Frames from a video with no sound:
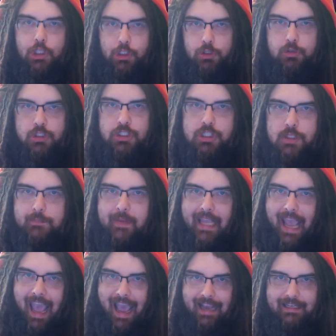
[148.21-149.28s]
You should just
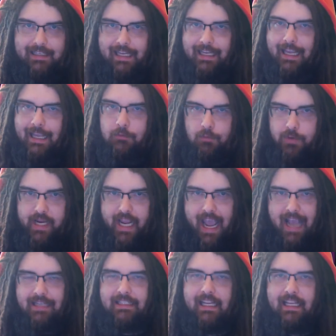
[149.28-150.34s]
be acting and
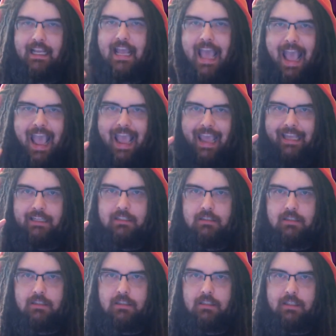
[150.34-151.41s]
reacting, and
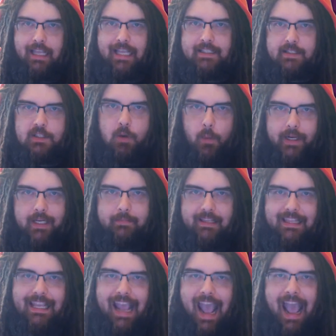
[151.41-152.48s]
it's going to be
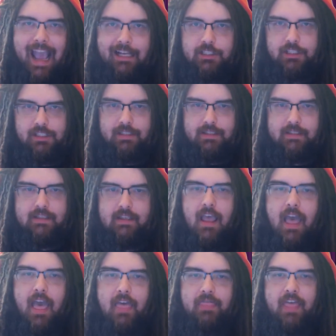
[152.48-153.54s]
the actions
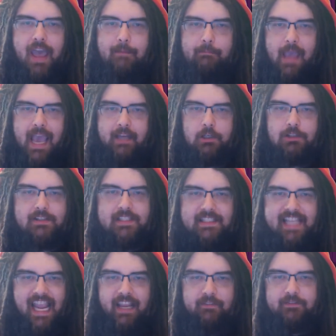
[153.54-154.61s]
that matter.
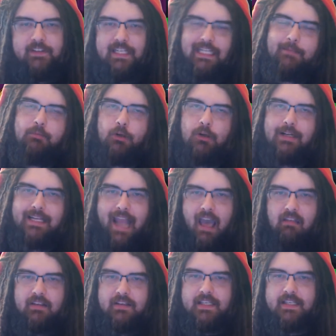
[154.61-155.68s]
Save deeper
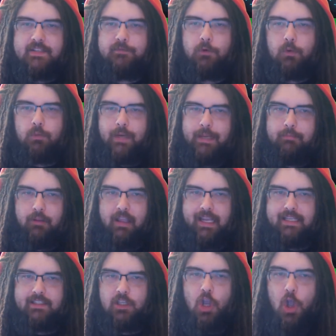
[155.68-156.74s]
analysis for
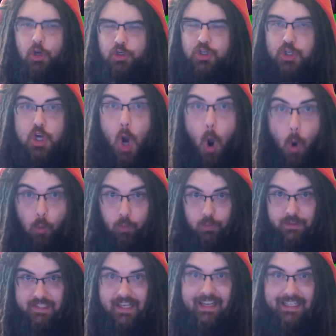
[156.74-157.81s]
replays.
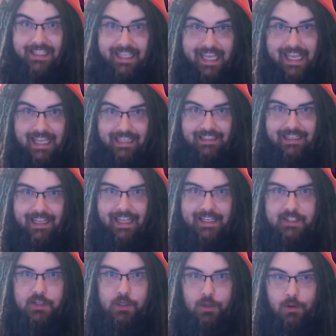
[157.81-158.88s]
Don't get
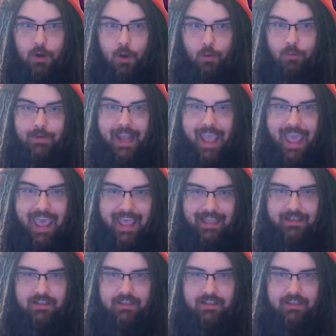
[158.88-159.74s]
into your own head.